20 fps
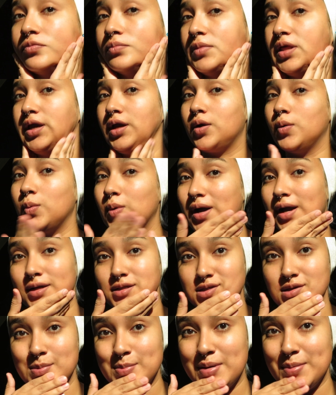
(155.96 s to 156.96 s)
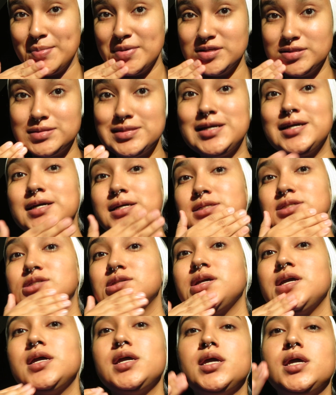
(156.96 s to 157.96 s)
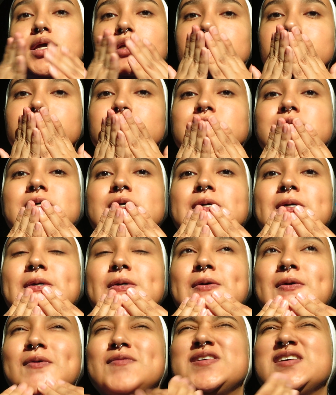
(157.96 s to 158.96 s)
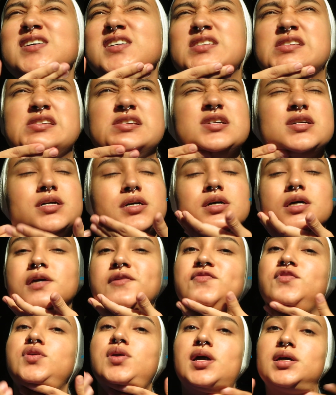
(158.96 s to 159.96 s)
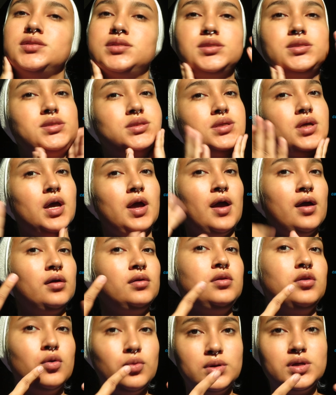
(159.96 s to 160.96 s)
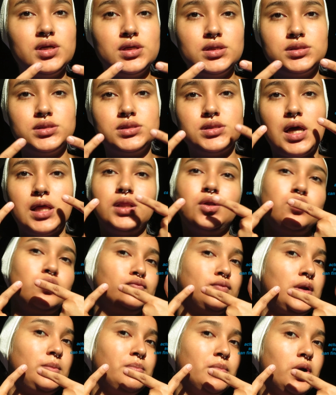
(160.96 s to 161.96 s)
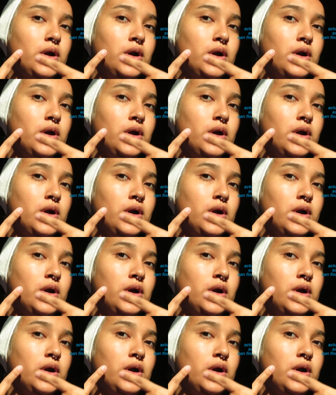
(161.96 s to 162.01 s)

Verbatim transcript: from like waxing my mustache. So yeah, if you guys notice that little red